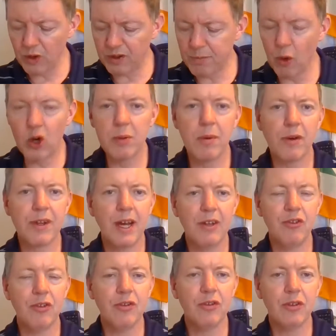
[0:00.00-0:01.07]
We spoke about
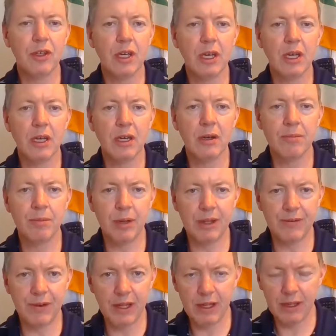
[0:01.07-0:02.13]
hedges
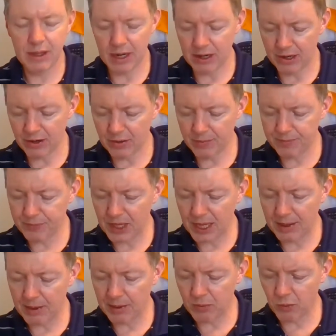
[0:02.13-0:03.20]
briefly earlier.
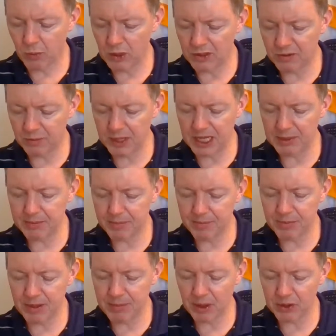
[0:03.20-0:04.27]
We'll speak
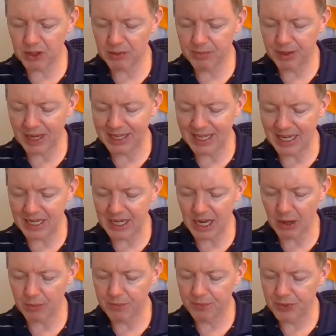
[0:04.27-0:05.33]
about them again
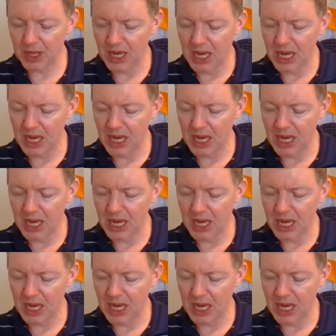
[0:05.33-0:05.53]
now.